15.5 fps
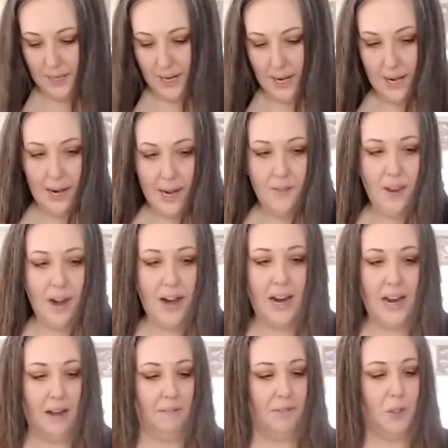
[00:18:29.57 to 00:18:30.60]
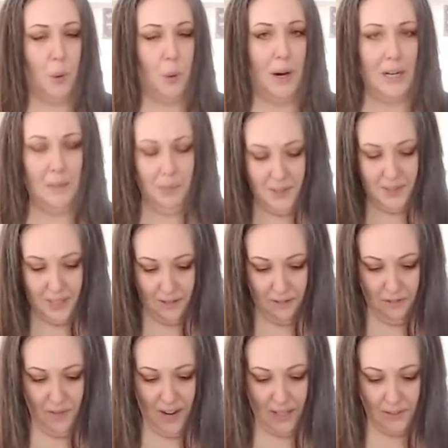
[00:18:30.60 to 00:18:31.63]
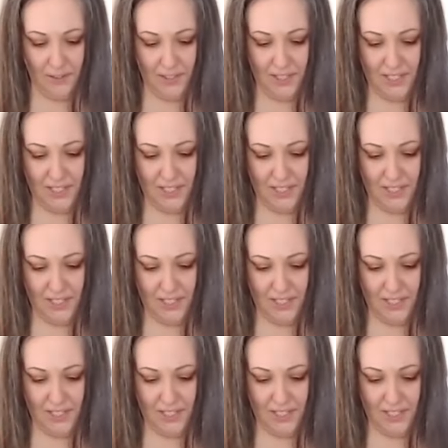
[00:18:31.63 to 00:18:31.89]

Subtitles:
Okay, and then I have 20% fennel